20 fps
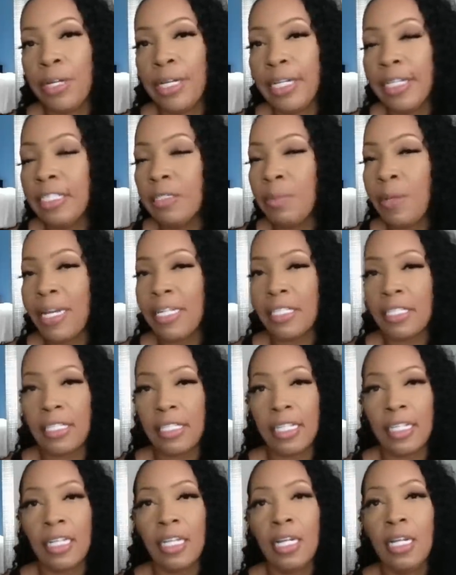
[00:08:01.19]
and
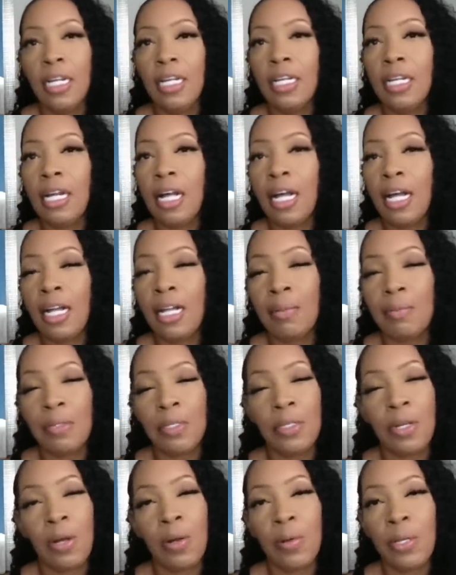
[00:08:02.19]
especially, um,
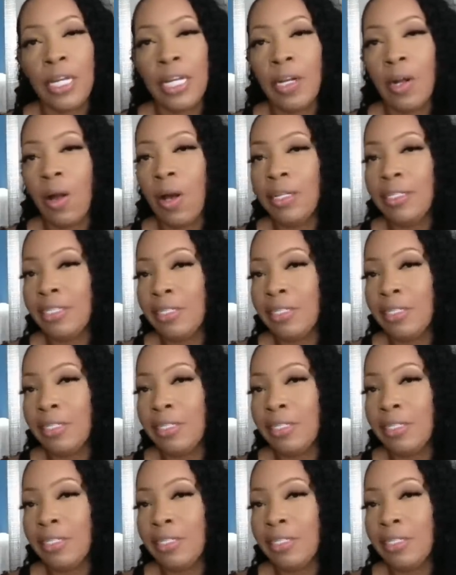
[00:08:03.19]
you know, here on